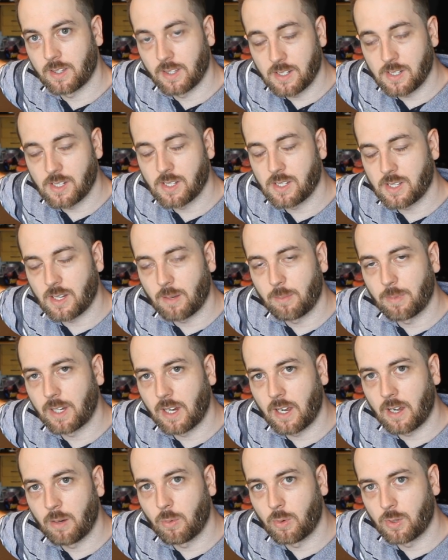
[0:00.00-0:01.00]
this is
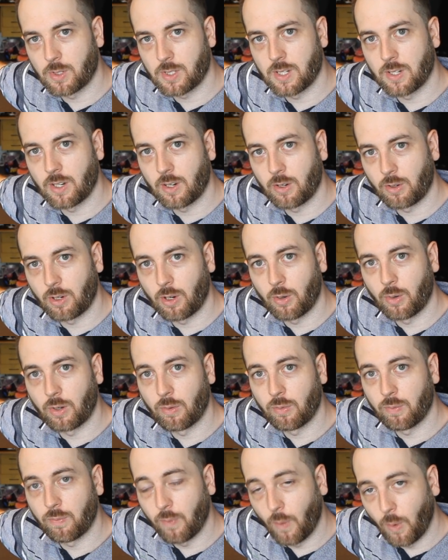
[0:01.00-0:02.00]
something I want to know
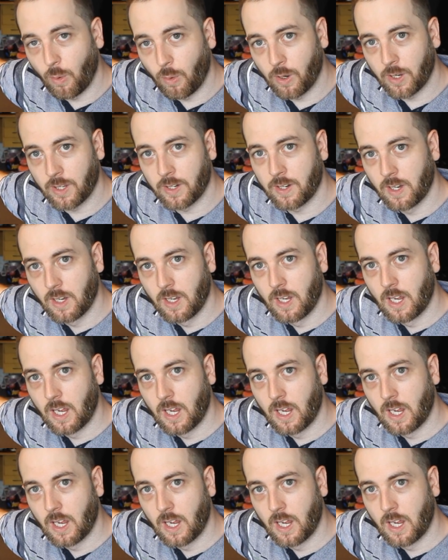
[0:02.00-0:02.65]
going forward